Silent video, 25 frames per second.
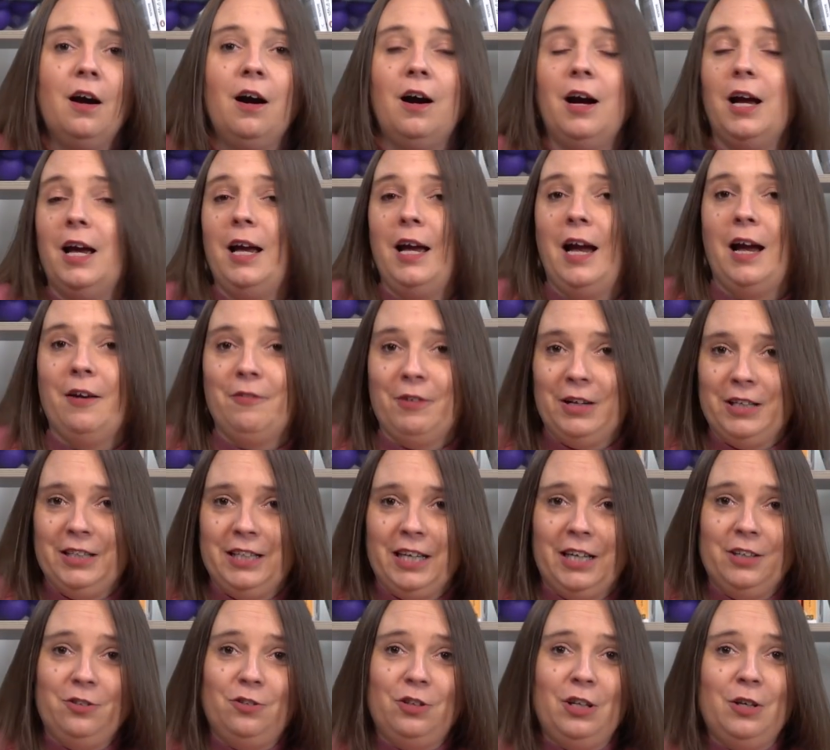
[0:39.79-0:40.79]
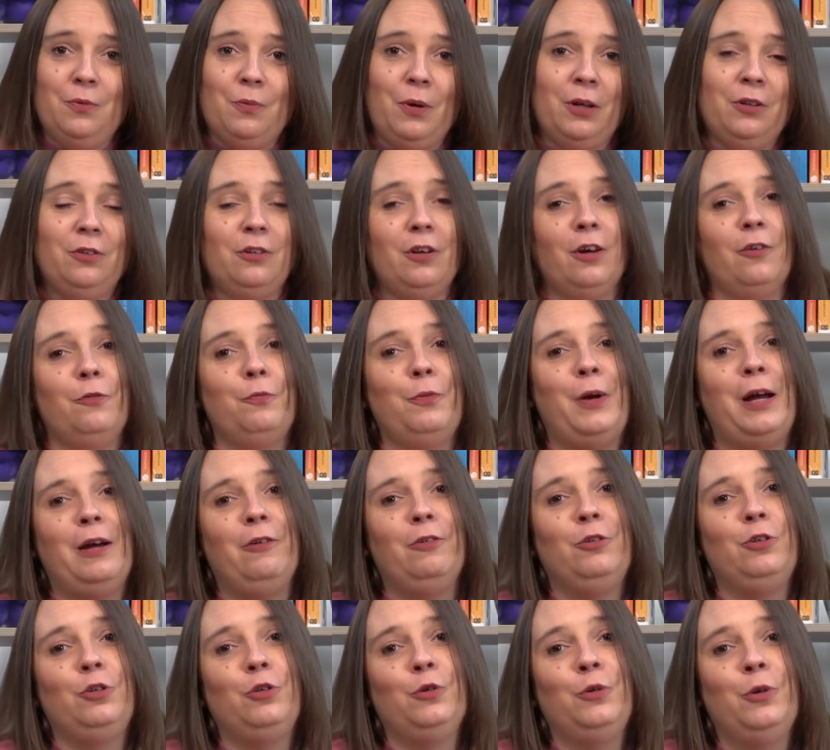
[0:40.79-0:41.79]
I have ADHD myself,
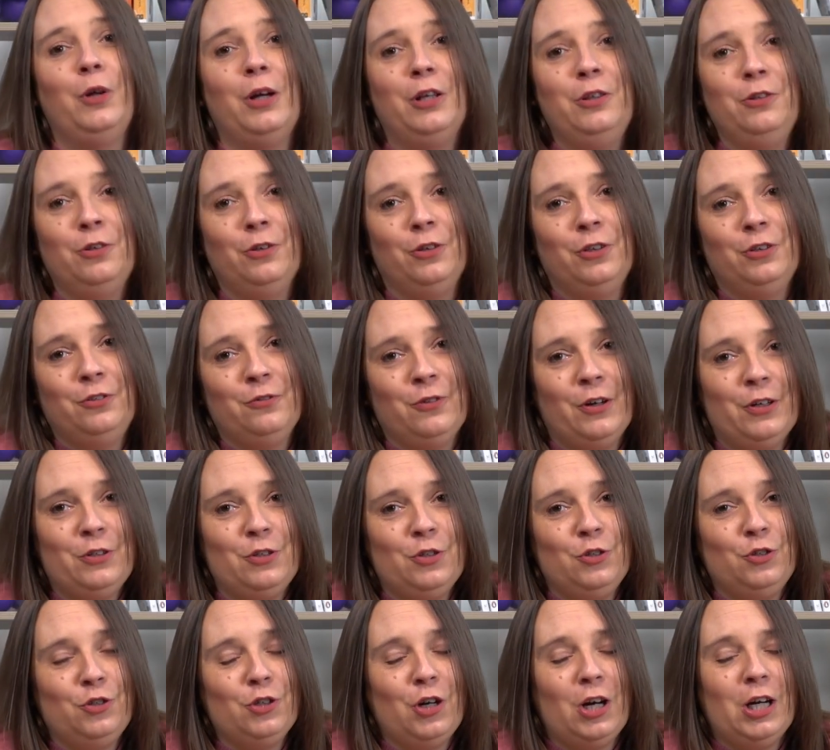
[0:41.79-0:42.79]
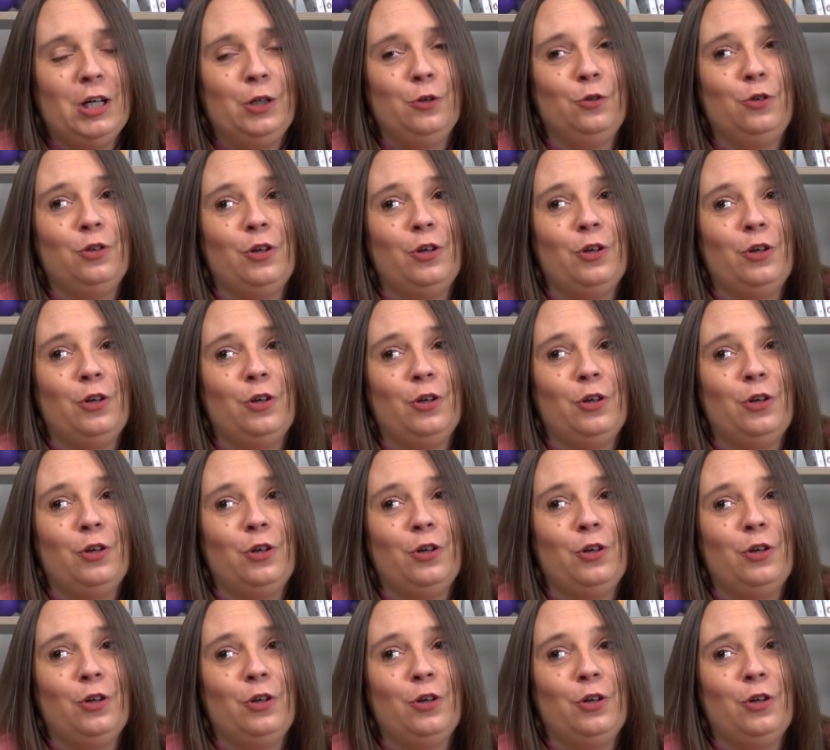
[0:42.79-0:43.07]
parent to a neurodivergent child.